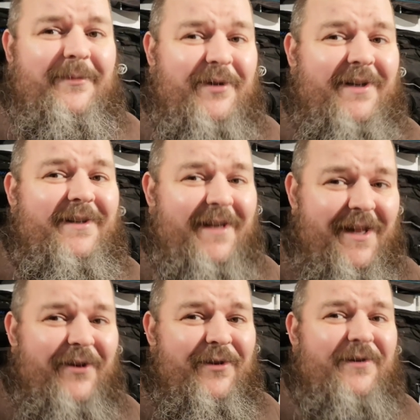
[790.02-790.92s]
I'm going to
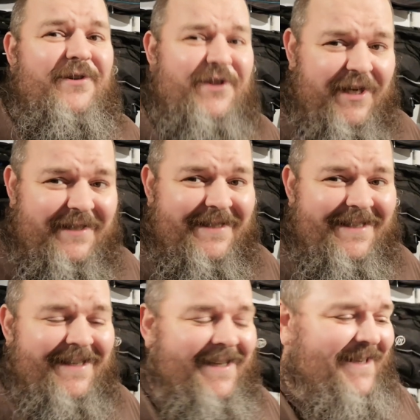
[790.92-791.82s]
tell you they're shit.
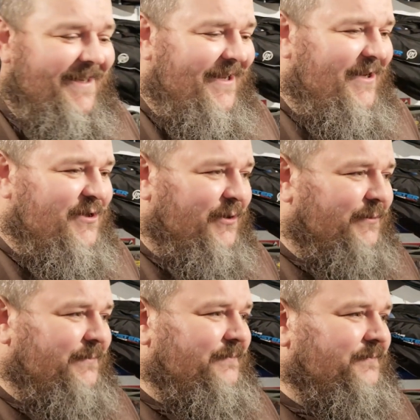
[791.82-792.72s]

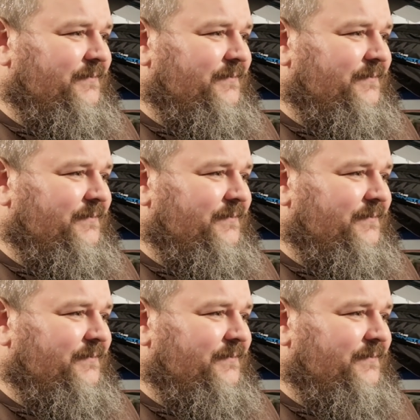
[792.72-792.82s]
So,